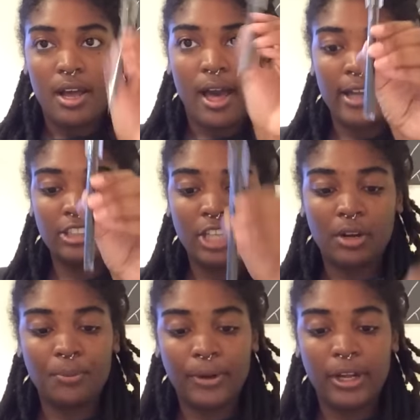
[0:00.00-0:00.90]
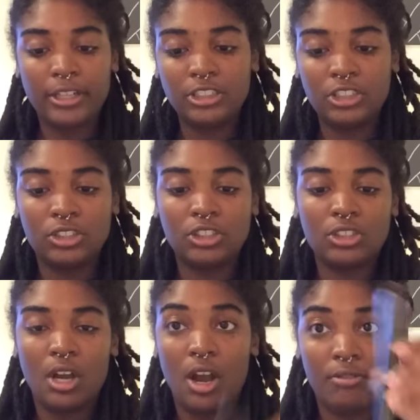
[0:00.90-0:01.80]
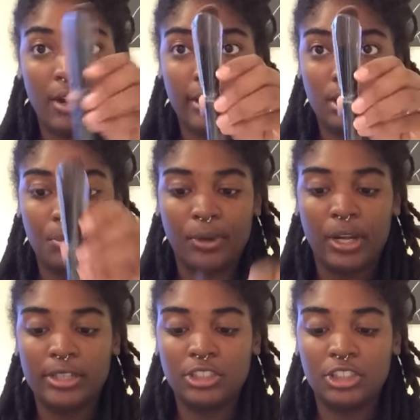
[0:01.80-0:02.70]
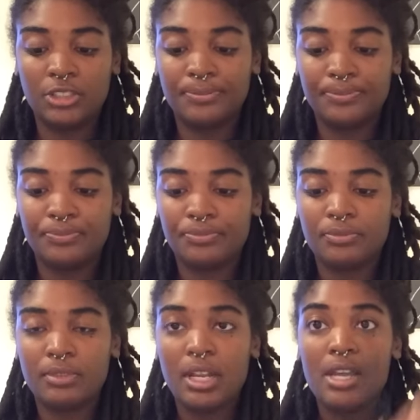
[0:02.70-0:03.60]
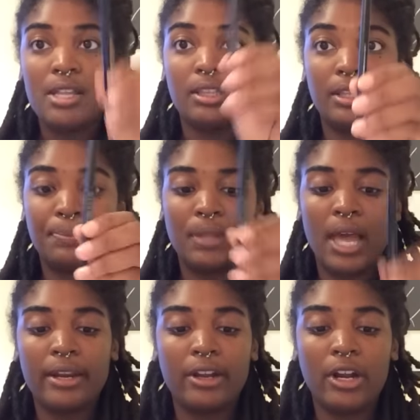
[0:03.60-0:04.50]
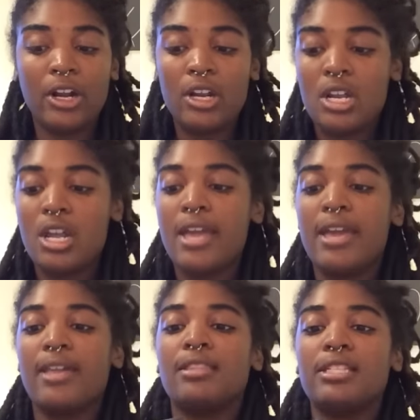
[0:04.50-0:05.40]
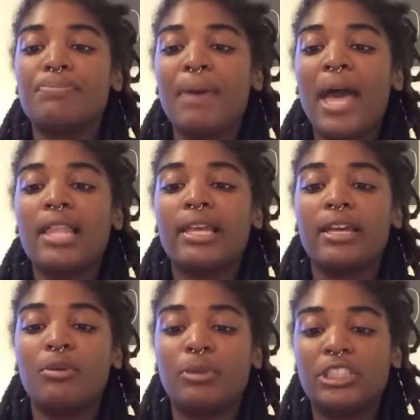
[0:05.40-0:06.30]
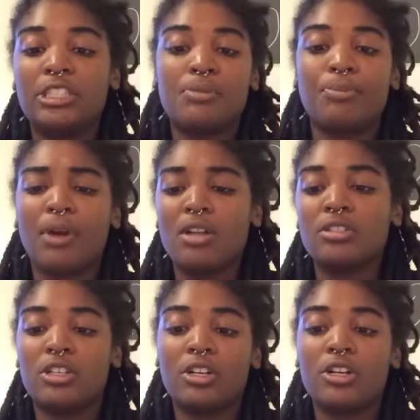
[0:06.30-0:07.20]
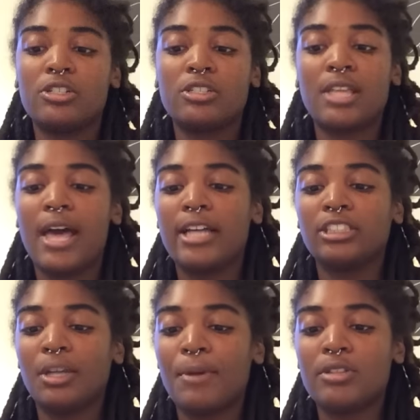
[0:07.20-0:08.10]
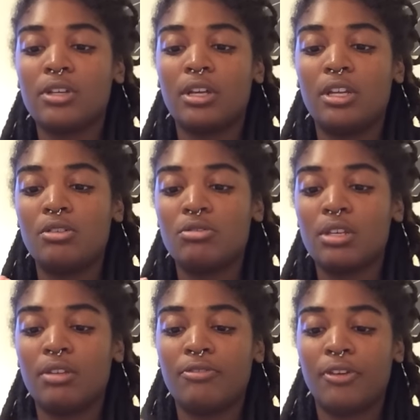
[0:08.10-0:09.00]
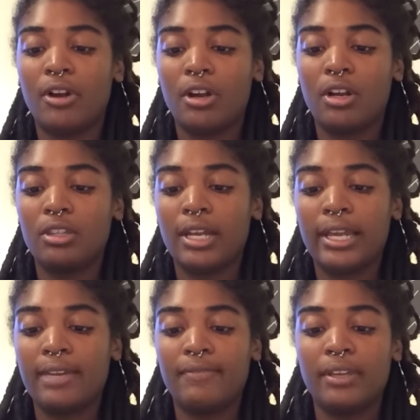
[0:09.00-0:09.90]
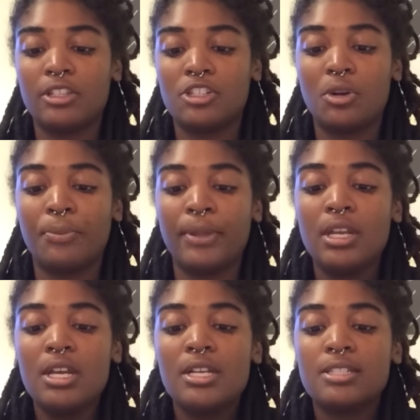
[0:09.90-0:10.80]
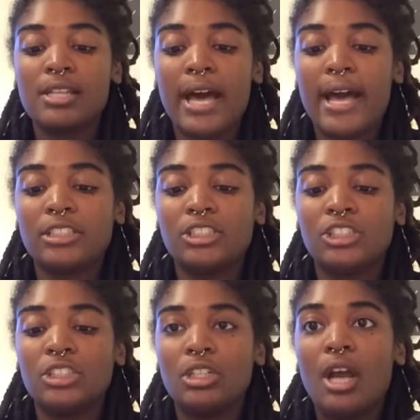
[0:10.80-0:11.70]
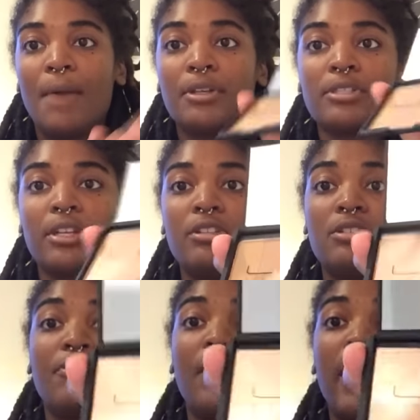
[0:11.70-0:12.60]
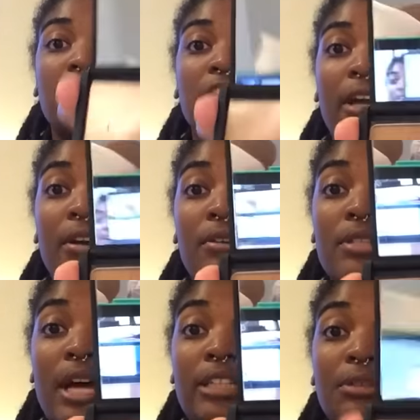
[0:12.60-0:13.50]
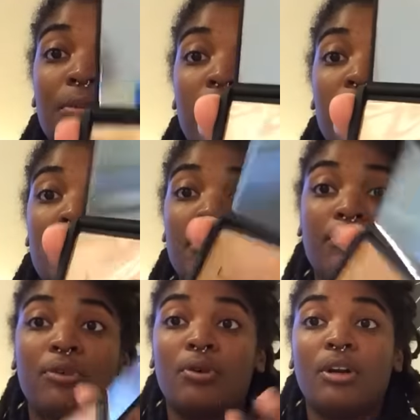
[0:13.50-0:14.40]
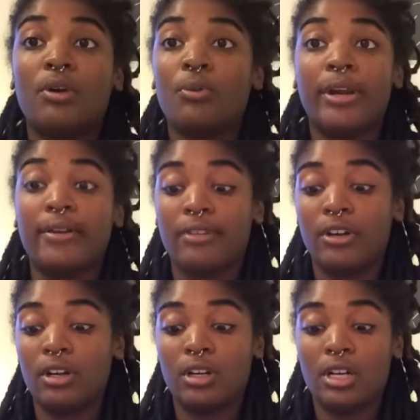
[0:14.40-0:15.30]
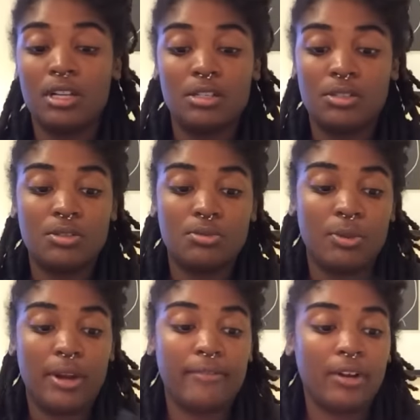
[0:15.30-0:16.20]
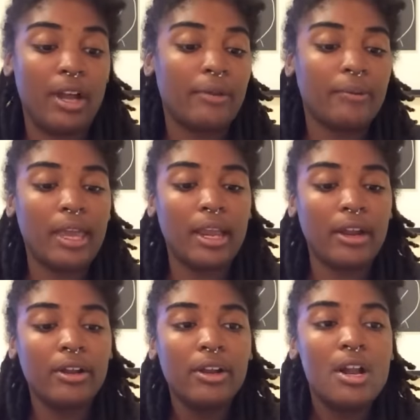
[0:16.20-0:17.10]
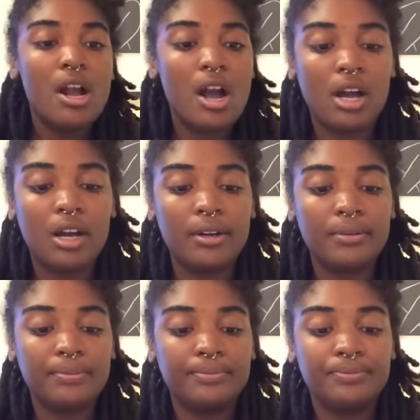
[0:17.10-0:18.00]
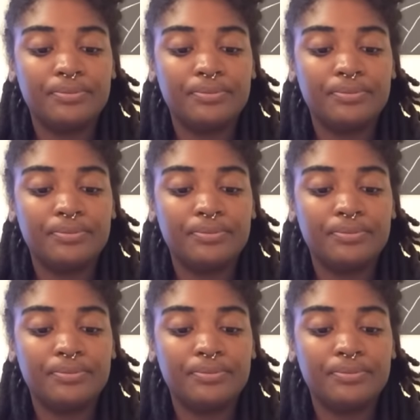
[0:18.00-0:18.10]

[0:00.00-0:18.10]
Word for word: eyeshadow brush, a regular brush, lip liner, and this palette, which is a bronzer slash, I'm also going to use it for, look, I can't even get this shit open, slash, I'm also going to use it for eyeshadow slash, I'm going to use it for whatever, because whatever, I don't care. Um,